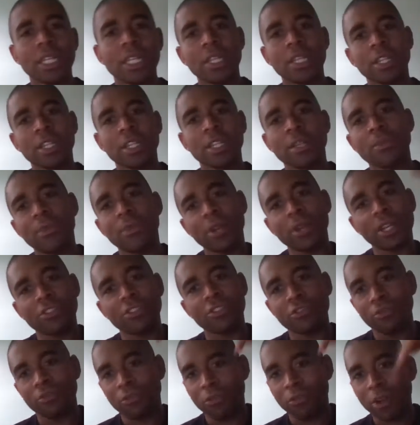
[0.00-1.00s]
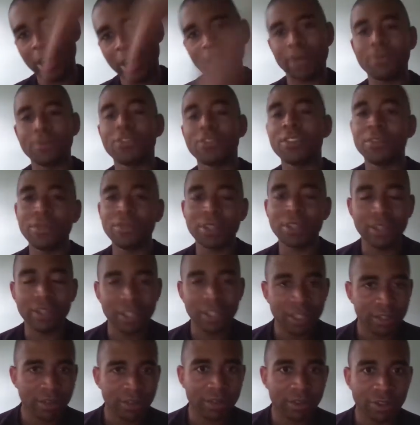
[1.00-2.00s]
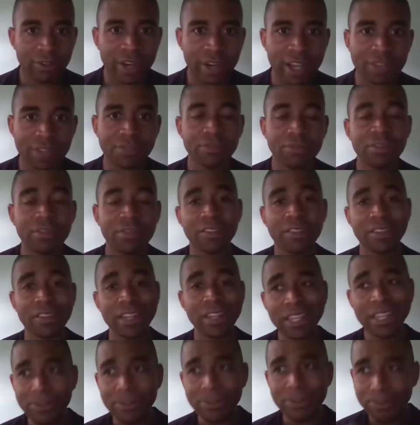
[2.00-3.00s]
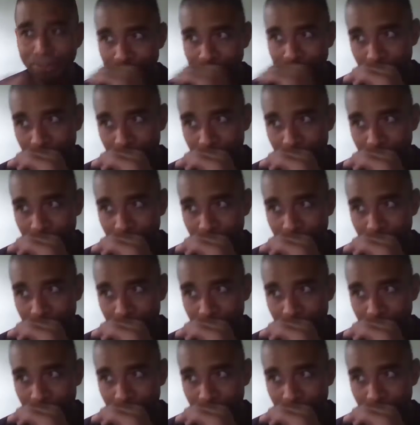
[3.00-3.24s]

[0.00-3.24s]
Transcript: Then the market dropped significantly, you know, the crash of 2008